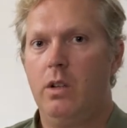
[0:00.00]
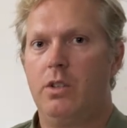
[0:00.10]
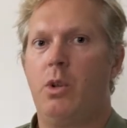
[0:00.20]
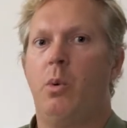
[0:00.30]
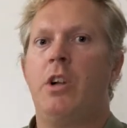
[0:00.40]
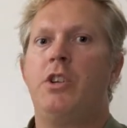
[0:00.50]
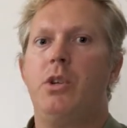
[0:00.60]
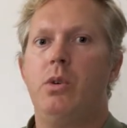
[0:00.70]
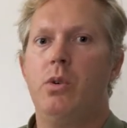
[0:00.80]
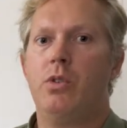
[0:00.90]
So he wants
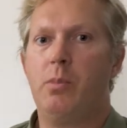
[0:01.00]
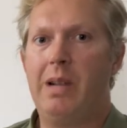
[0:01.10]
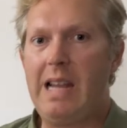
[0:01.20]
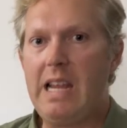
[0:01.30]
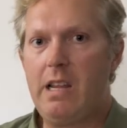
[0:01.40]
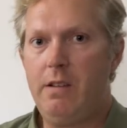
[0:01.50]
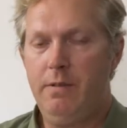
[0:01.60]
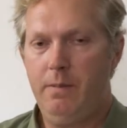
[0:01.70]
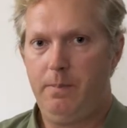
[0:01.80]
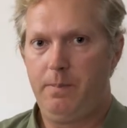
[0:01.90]
you to
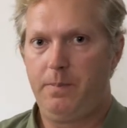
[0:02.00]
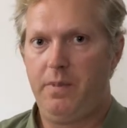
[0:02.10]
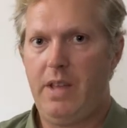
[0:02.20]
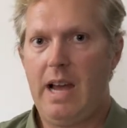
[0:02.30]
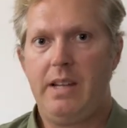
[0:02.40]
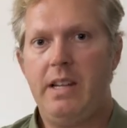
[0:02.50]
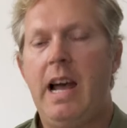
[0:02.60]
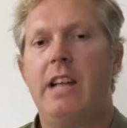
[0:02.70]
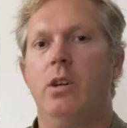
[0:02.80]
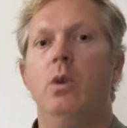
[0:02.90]
believe that it
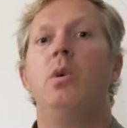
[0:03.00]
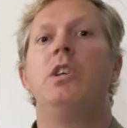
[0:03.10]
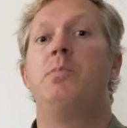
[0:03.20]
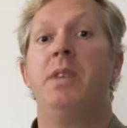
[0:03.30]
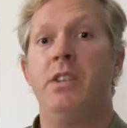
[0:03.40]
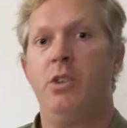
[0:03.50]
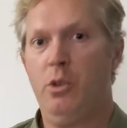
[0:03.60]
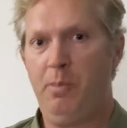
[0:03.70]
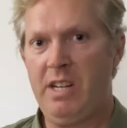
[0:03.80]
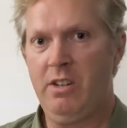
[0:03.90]
has always been
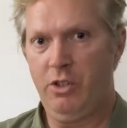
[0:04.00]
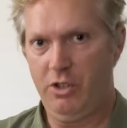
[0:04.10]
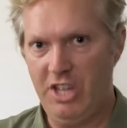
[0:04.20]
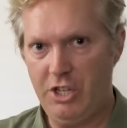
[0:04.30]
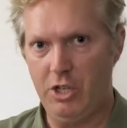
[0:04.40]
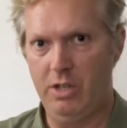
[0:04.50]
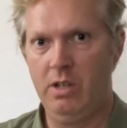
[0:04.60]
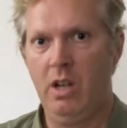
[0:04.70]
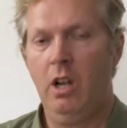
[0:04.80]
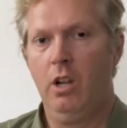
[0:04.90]
European
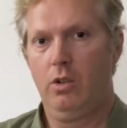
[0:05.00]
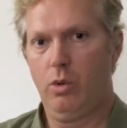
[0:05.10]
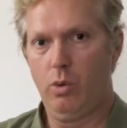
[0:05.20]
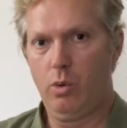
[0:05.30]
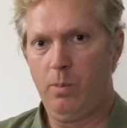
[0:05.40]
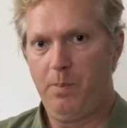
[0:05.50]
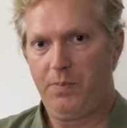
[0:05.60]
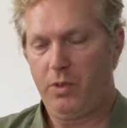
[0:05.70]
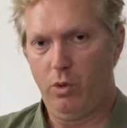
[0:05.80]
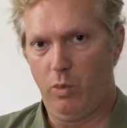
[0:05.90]
tradition to
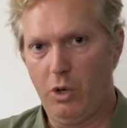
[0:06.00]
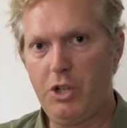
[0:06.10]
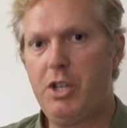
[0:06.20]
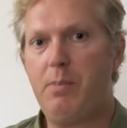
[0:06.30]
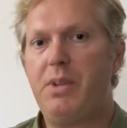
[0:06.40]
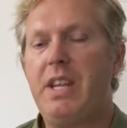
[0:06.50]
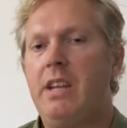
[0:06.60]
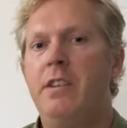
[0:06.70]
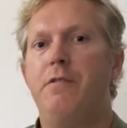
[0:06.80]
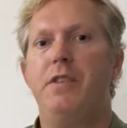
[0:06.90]
to worship the
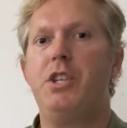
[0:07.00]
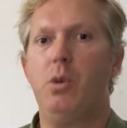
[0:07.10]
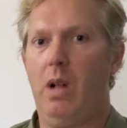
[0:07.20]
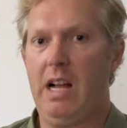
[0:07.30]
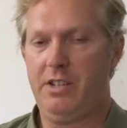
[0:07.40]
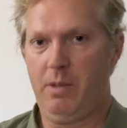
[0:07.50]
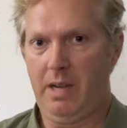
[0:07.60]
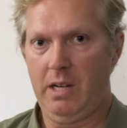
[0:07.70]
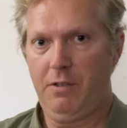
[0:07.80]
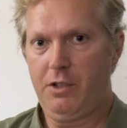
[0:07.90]
individual as some
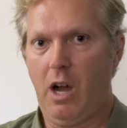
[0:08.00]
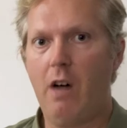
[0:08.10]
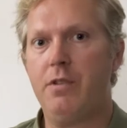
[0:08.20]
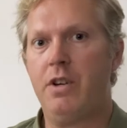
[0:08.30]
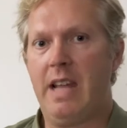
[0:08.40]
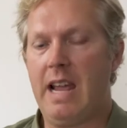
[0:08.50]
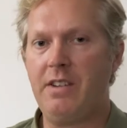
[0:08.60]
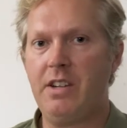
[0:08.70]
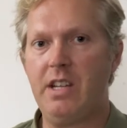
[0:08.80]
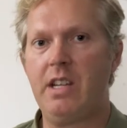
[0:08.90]
kind of sovereign
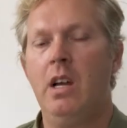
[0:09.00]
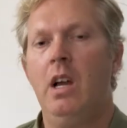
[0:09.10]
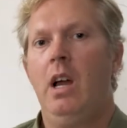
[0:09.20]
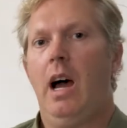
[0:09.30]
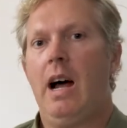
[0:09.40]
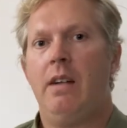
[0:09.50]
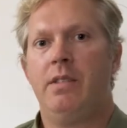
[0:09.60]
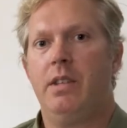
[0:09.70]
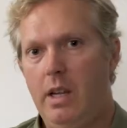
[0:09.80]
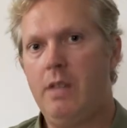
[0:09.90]
entity.
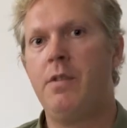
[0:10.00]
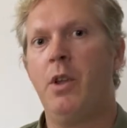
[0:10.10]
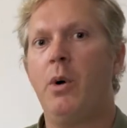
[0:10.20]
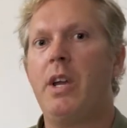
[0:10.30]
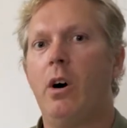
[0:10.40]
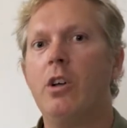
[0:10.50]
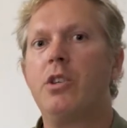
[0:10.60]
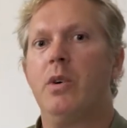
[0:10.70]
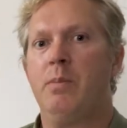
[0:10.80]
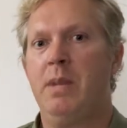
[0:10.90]
And even though he
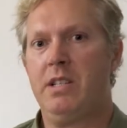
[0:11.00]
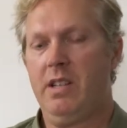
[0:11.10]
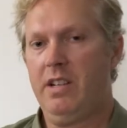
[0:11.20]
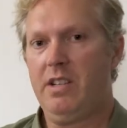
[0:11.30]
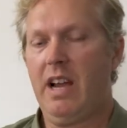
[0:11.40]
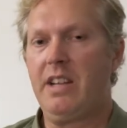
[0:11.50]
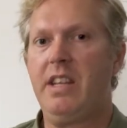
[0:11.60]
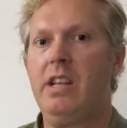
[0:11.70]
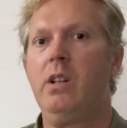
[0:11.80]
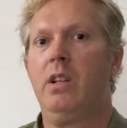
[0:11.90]
also admits that this
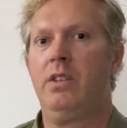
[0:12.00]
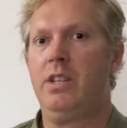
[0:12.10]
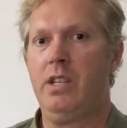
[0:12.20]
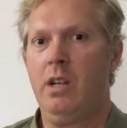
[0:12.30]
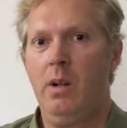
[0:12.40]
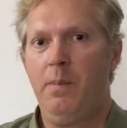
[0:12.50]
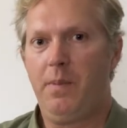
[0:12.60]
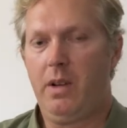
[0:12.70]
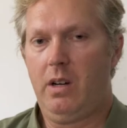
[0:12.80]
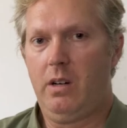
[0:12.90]
ideal in the
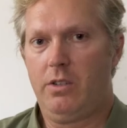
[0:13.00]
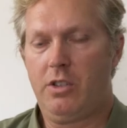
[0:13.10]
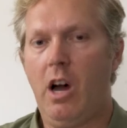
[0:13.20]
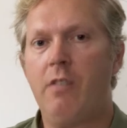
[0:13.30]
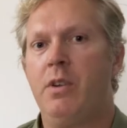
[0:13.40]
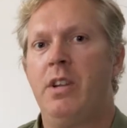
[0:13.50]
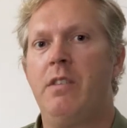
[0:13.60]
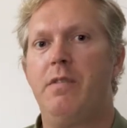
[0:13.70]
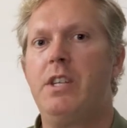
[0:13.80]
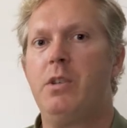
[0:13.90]
uh, sovereign
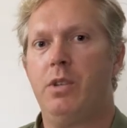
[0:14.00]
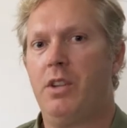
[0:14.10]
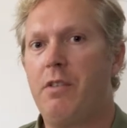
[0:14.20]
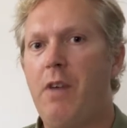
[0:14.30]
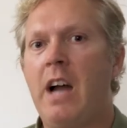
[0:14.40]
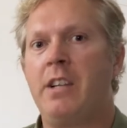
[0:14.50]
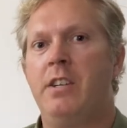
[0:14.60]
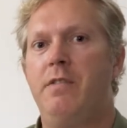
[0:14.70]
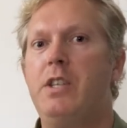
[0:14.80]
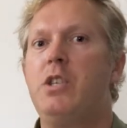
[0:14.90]
individual, the divine
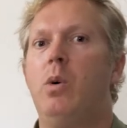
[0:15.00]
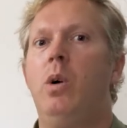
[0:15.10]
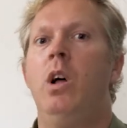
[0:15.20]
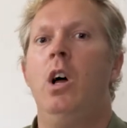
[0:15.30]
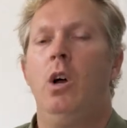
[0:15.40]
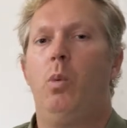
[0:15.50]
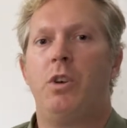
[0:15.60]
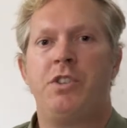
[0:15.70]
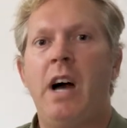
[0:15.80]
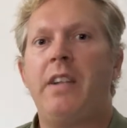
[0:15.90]
individual,
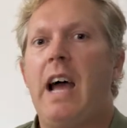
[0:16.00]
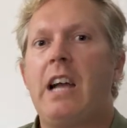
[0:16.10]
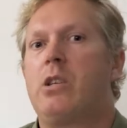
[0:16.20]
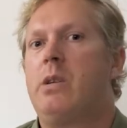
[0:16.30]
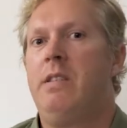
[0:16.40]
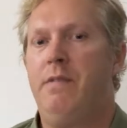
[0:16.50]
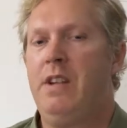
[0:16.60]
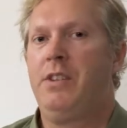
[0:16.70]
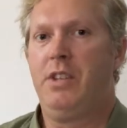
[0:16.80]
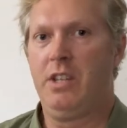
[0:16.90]
was not actually
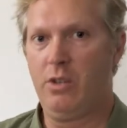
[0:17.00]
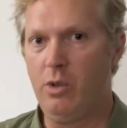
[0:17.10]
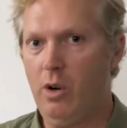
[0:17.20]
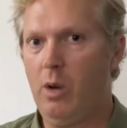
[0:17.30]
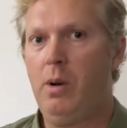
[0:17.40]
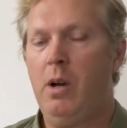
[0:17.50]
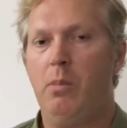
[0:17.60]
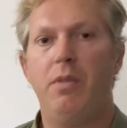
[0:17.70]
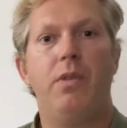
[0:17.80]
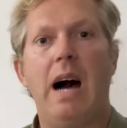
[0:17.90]
invented in Europe,
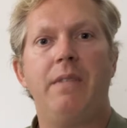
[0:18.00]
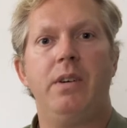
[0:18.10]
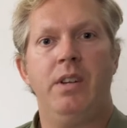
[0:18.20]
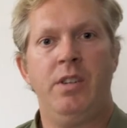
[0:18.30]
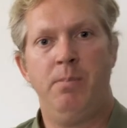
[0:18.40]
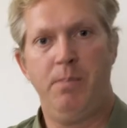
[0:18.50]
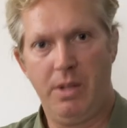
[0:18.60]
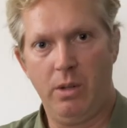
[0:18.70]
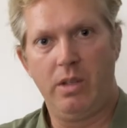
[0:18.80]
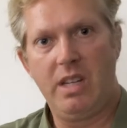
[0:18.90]
but rather in the
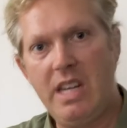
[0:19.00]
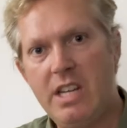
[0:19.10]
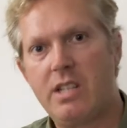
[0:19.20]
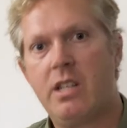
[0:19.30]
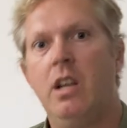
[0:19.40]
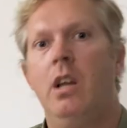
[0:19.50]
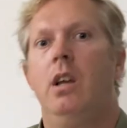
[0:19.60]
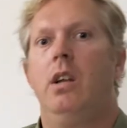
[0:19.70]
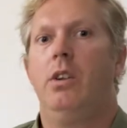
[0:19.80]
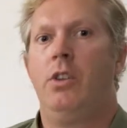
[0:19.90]
Middle East,
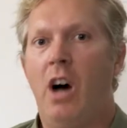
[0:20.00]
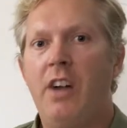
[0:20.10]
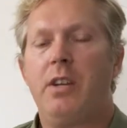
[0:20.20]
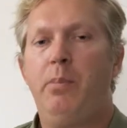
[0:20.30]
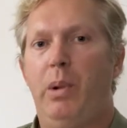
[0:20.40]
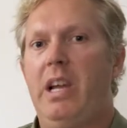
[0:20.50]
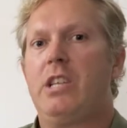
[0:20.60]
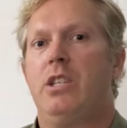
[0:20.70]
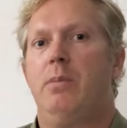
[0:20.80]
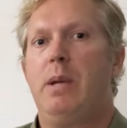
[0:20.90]
not a
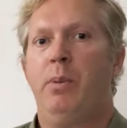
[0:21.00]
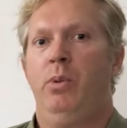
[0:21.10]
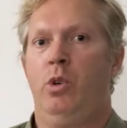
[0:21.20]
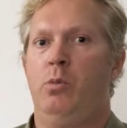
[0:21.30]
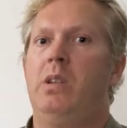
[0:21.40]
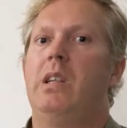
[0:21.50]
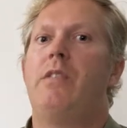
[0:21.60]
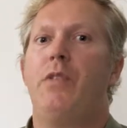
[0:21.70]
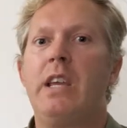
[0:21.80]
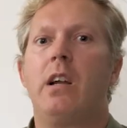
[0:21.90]
place people normally
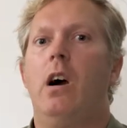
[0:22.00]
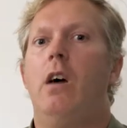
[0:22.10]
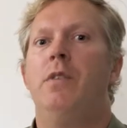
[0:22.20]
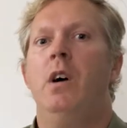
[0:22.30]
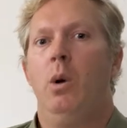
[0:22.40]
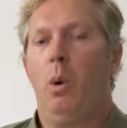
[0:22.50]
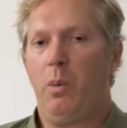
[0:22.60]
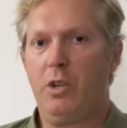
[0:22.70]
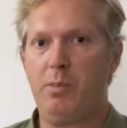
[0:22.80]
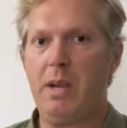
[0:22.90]
think of when
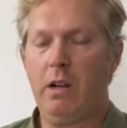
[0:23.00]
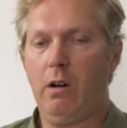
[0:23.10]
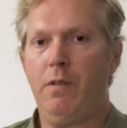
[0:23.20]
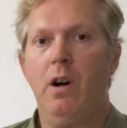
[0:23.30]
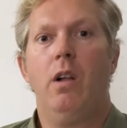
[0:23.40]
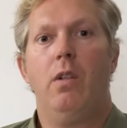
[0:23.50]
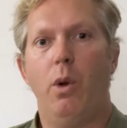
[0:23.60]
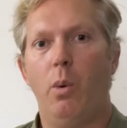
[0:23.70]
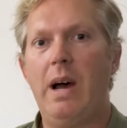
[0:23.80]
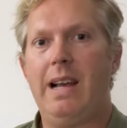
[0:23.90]
we speak of
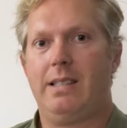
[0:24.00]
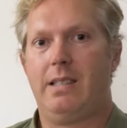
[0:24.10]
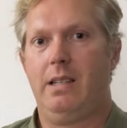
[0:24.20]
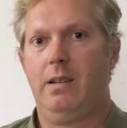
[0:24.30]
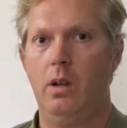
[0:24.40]
the West.